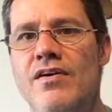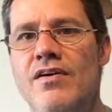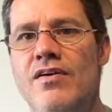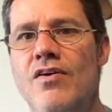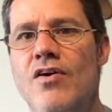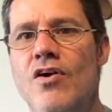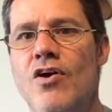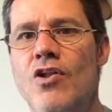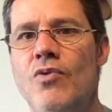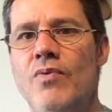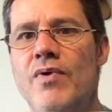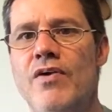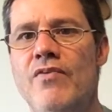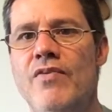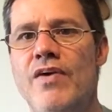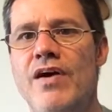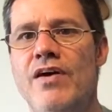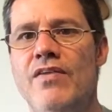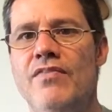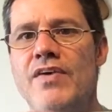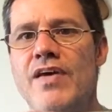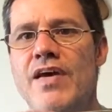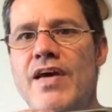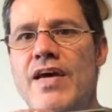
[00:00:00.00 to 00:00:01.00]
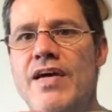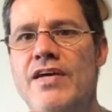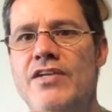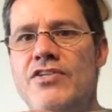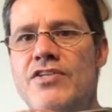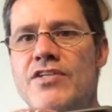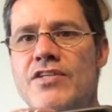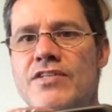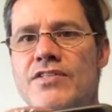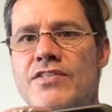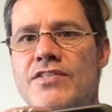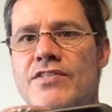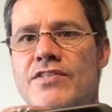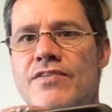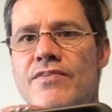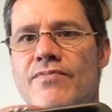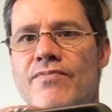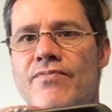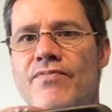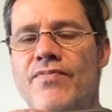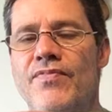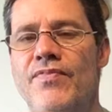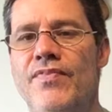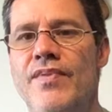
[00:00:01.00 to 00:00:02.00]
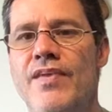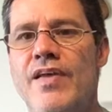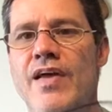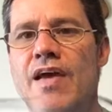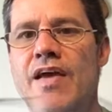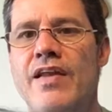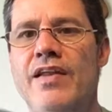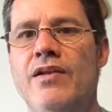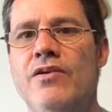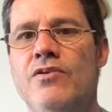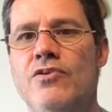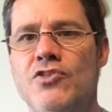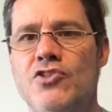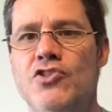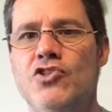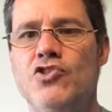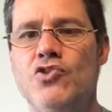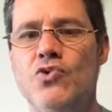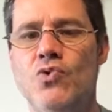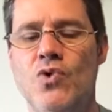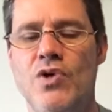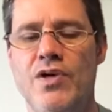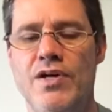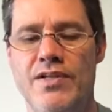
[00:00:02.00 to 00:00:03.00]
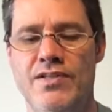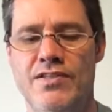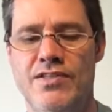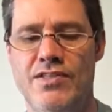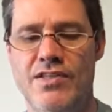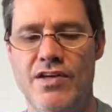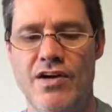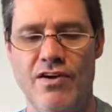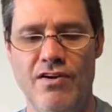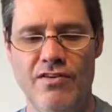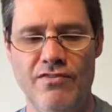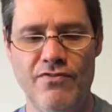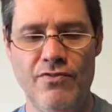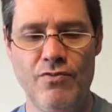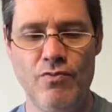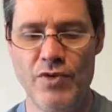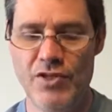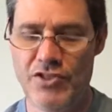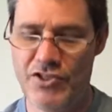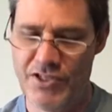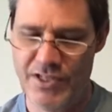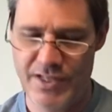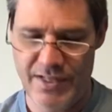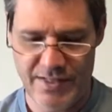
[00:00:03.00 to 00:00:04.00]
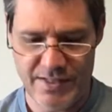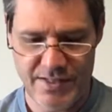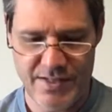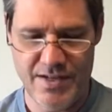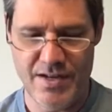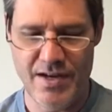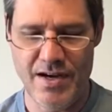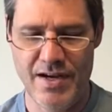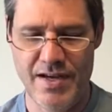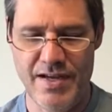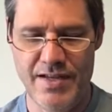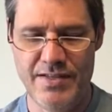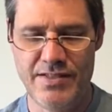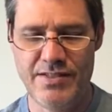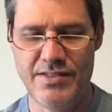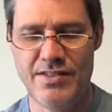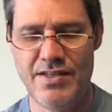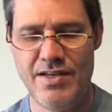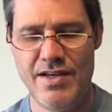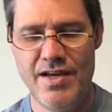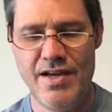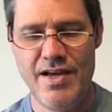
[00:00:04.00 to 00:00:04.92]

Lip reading: all the way around the edges, and it'll store itself, which is nice.